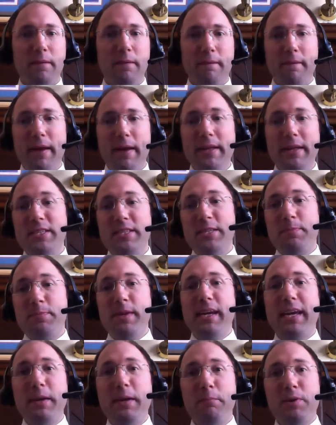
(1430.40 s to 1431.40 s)
and
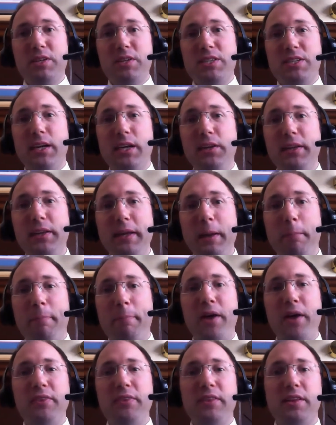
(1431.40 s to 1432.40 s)
speaking particularly
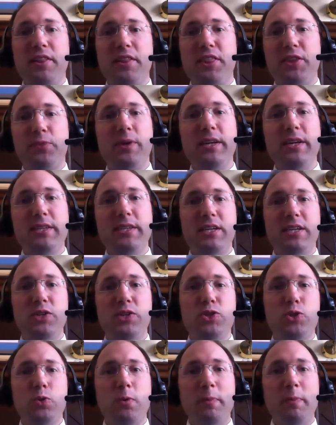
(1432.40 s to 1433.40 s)
about the three
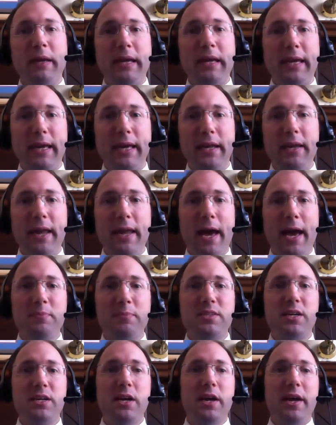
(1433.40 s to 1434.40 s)
teens who have been
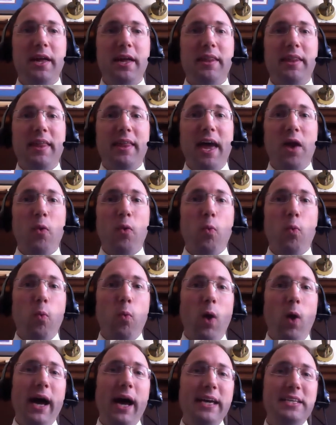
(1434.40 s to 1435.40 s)
kidnapped, that
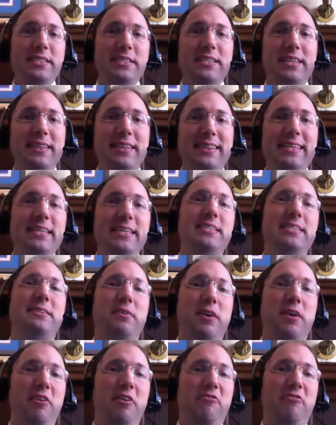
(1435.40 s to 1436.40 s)
why is this
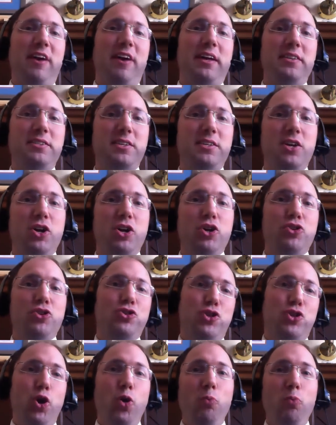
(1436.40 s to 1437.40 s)
event
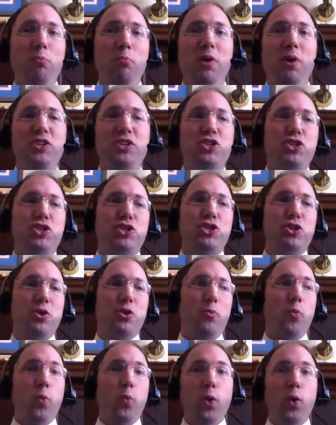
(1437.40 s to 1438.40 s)
so much
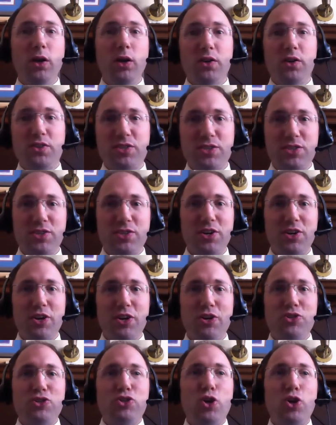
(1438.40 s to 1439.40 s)
worse,
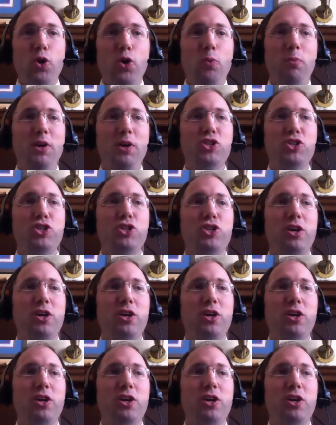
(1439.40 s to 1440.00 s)
so much